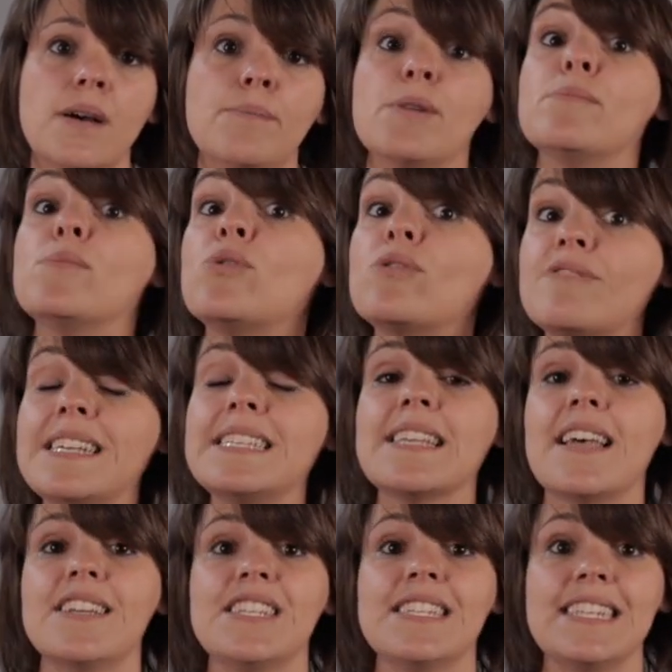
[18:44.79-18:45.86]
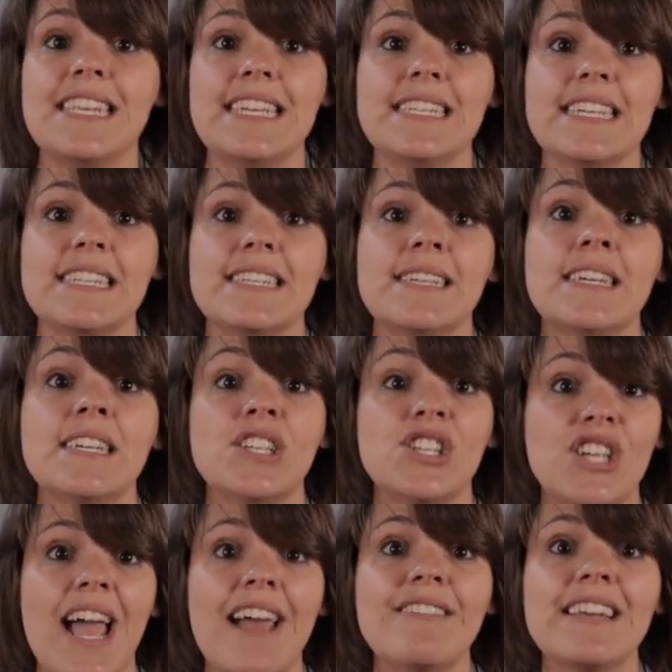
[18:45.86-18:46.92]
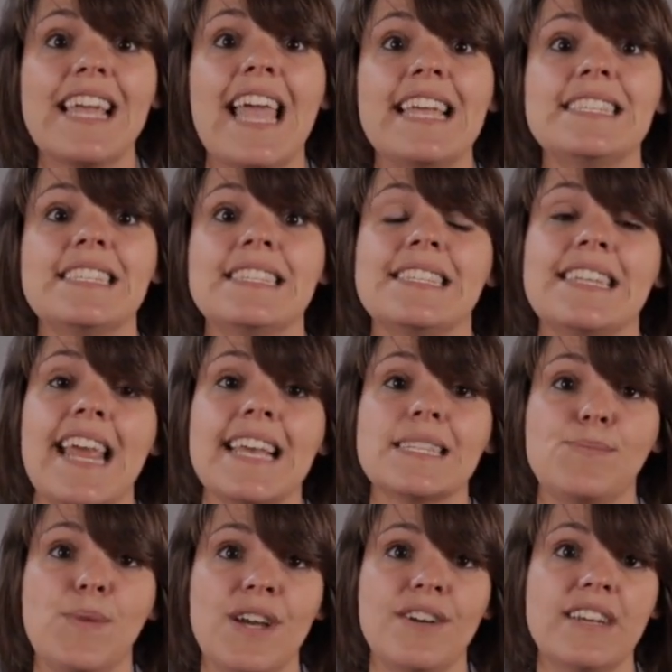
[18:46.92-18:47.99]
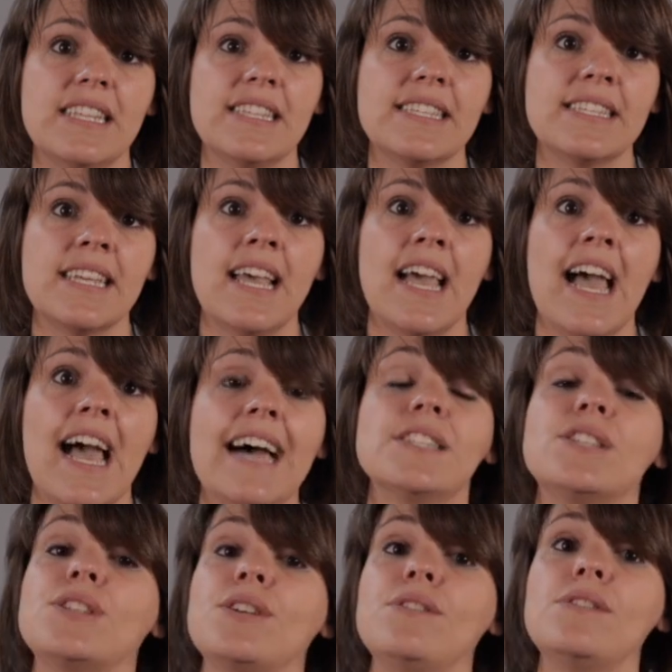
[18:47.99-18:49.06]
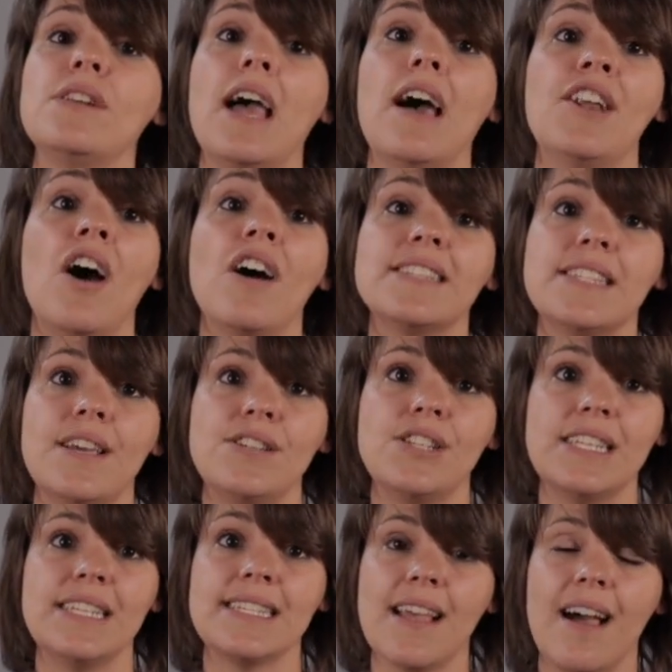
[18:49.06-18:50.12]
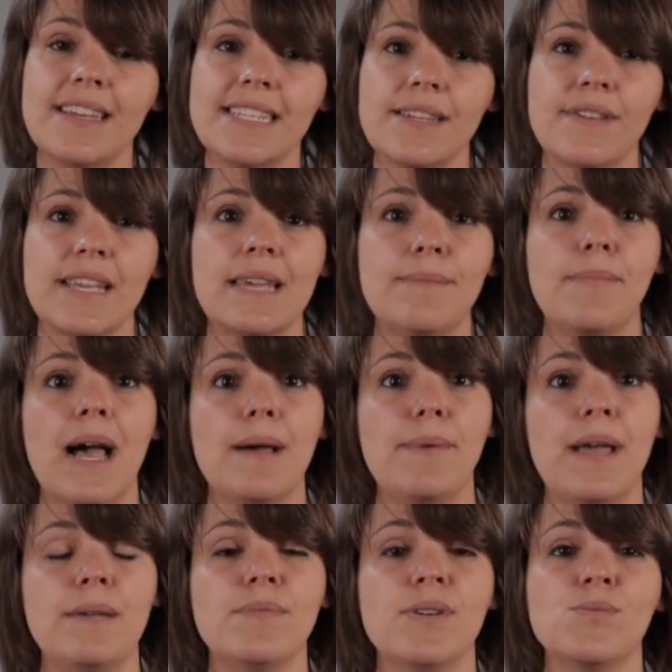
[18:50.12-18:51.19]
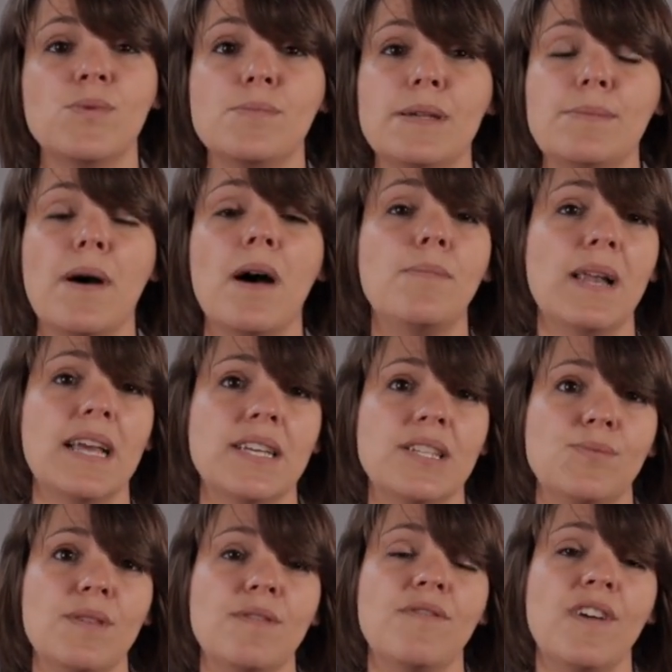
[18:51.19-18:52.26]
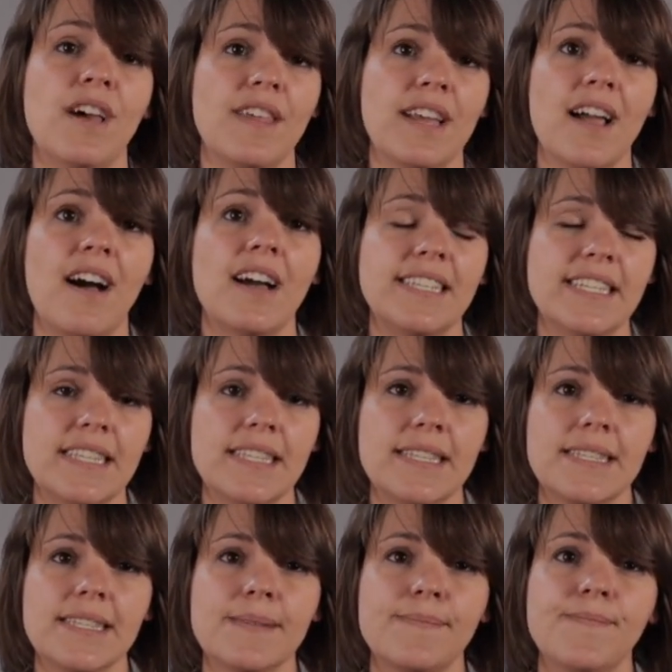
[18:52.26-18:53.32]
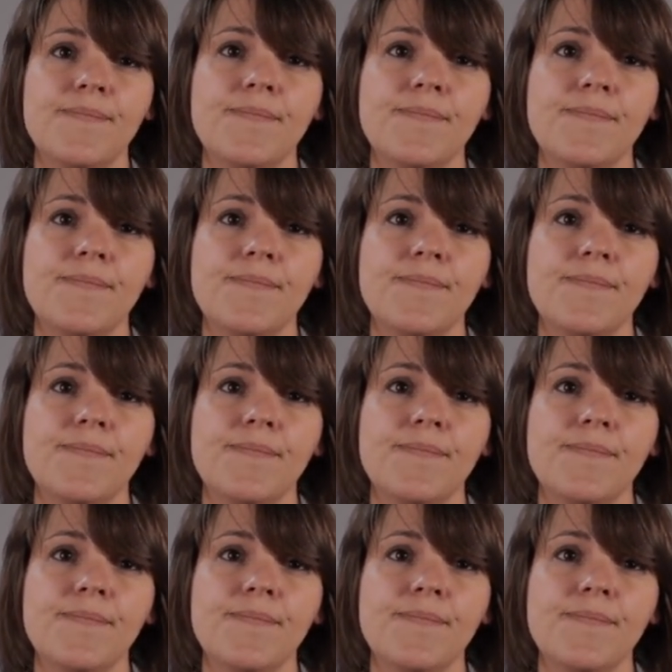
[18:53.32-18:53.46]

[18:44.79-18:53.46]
But more research is needed, sharing cases and experience, and soon an RCOG scientific impact paper will be published with further guidance.